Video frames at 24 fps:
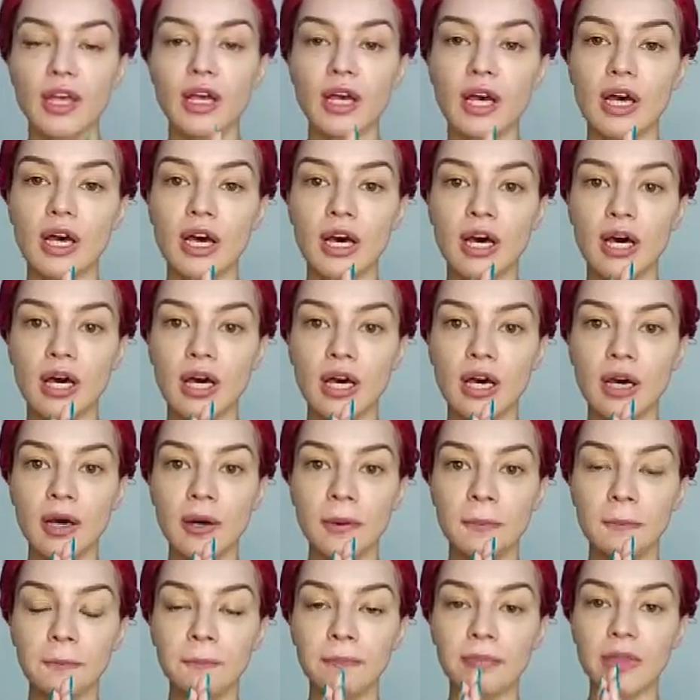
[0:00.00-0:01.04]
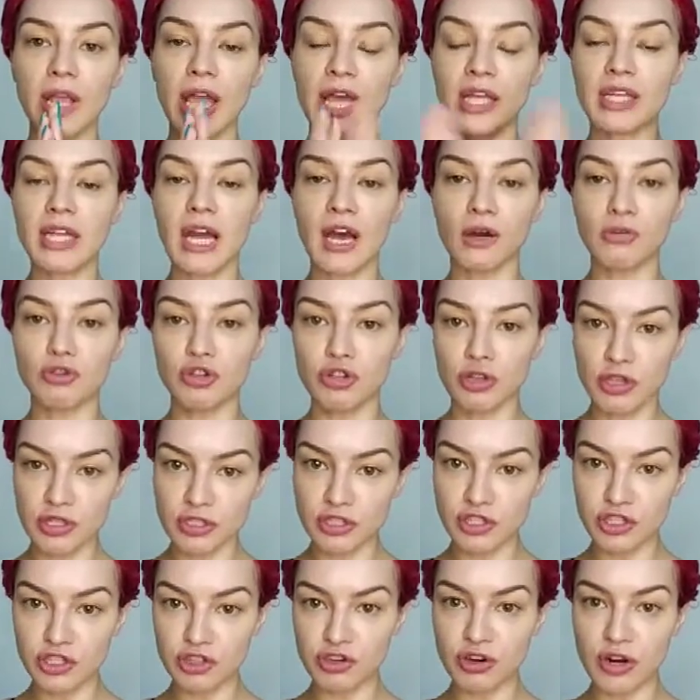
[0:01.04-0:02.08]
and how to
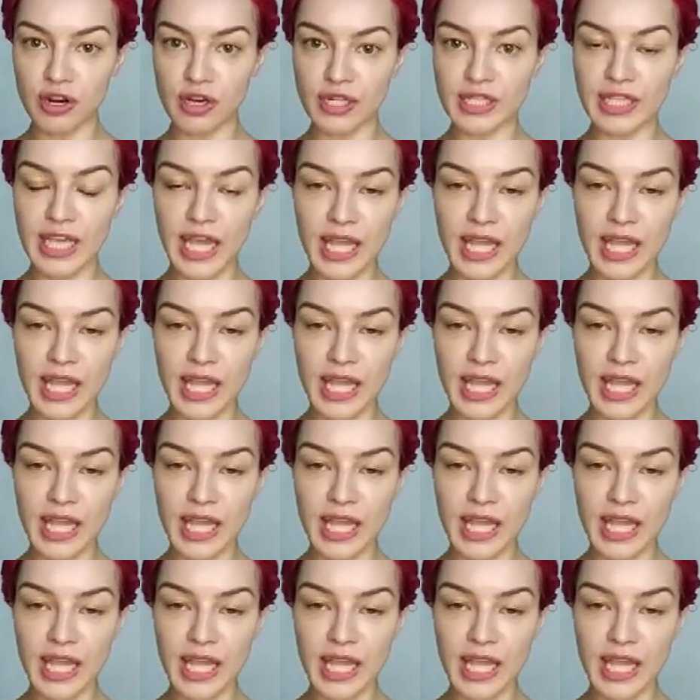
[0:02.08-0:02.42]
construct